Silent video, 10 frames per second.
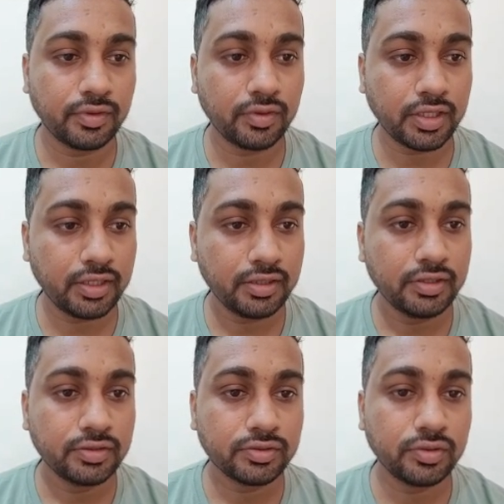okay,
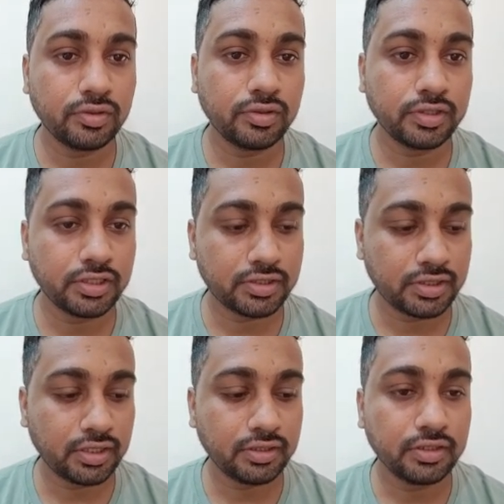so this
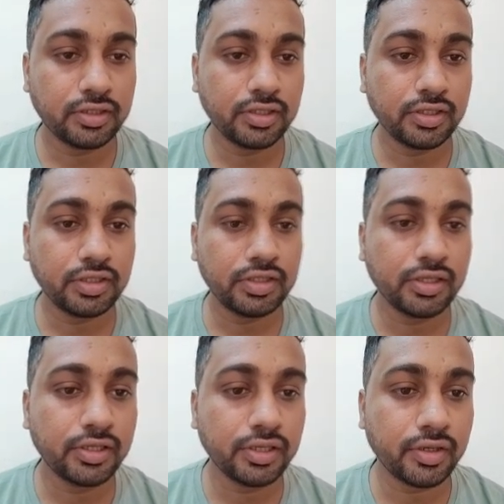thing
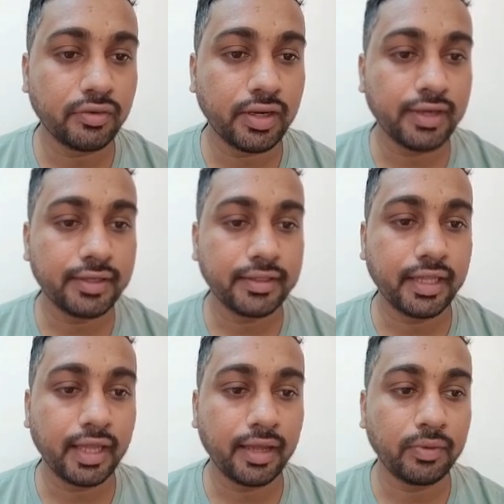required,
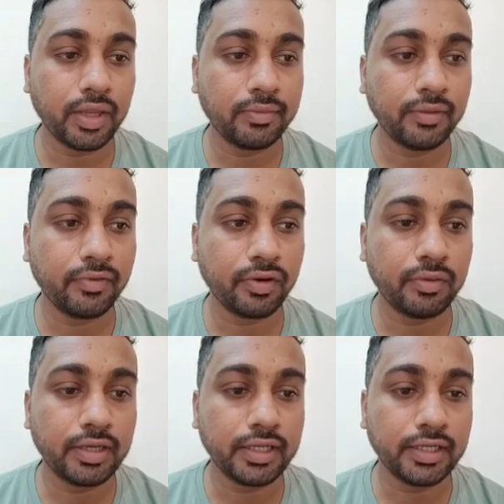they have gave the
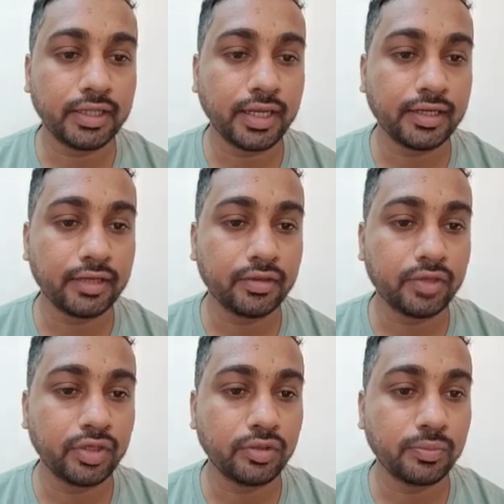format, in that you
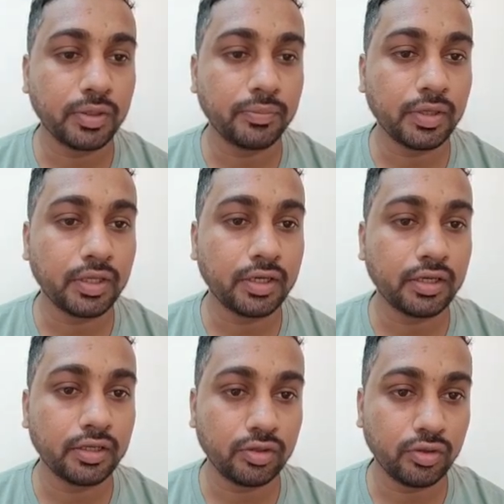need to prepare
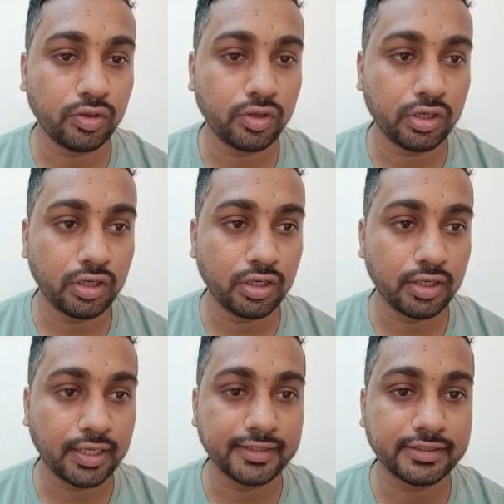
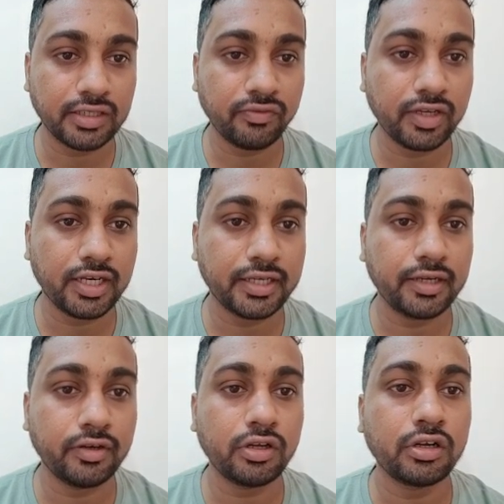your caste certificate
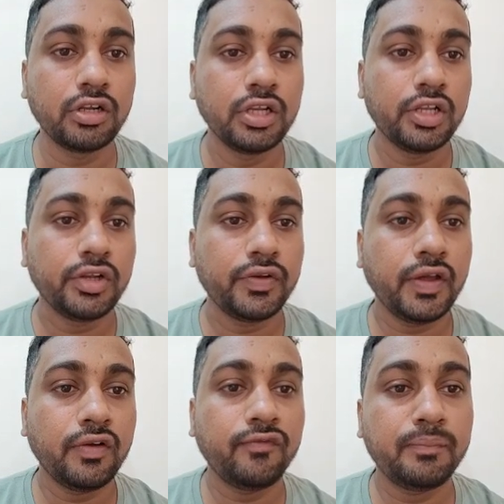and all.
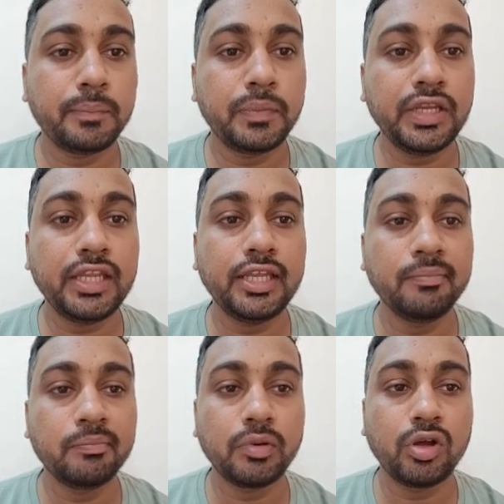Now
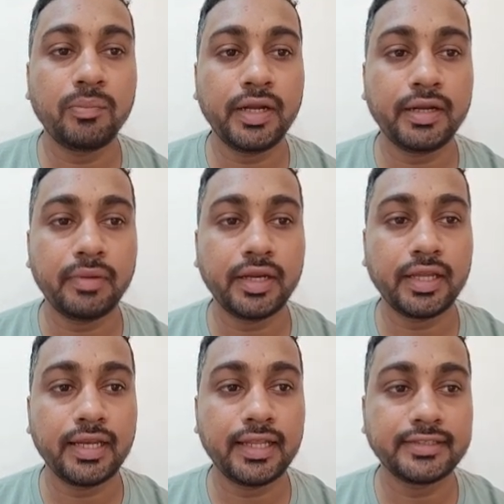pre-employment
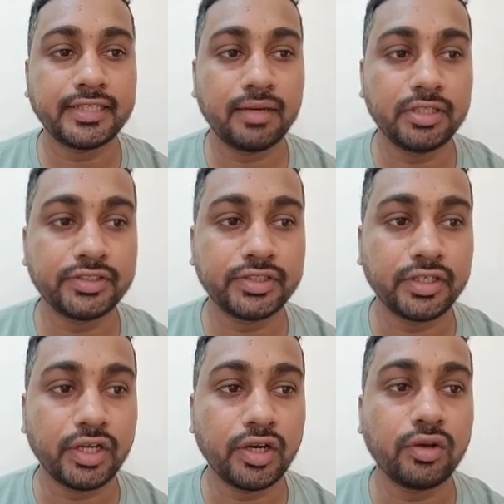medical
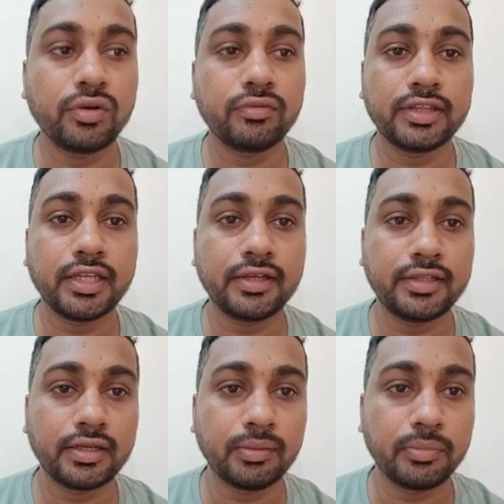examination along with the
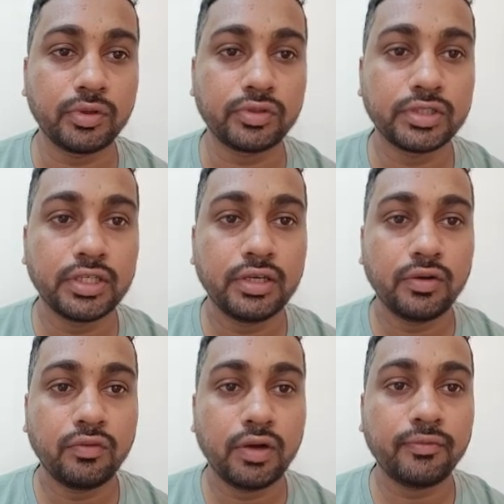other reports,
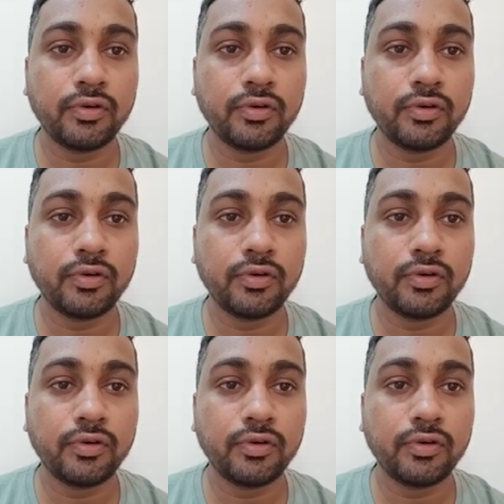one